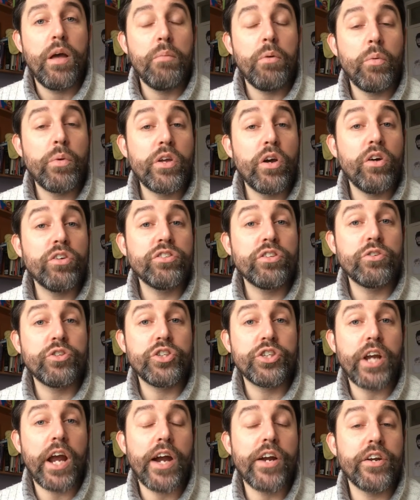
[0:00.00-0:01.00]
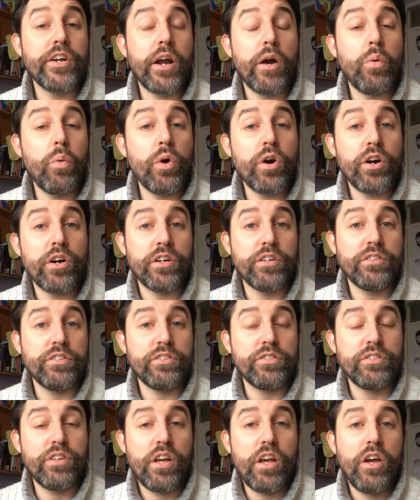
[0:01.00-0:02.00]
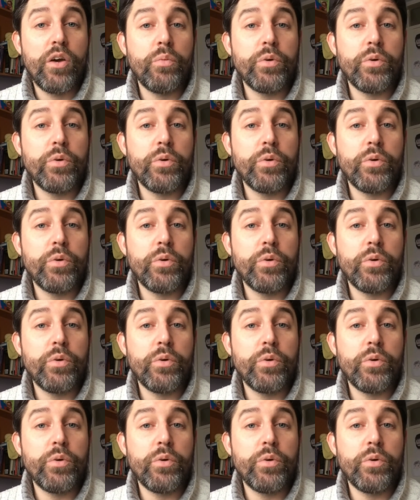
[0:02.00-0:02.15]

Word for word: But we also share in our words.